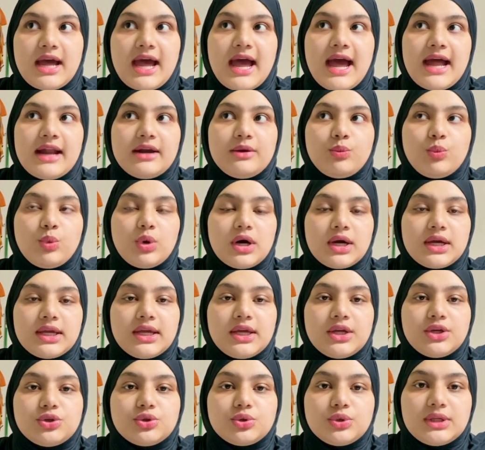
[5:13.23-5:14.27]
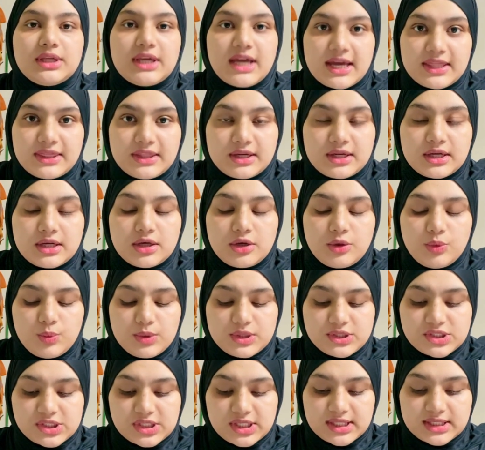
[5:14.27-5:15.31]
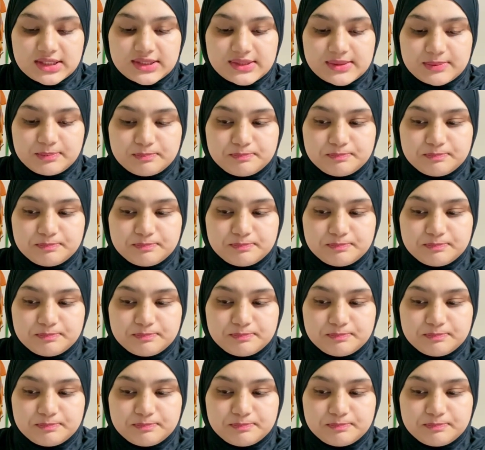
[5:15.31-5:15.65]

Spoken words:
at working together, which is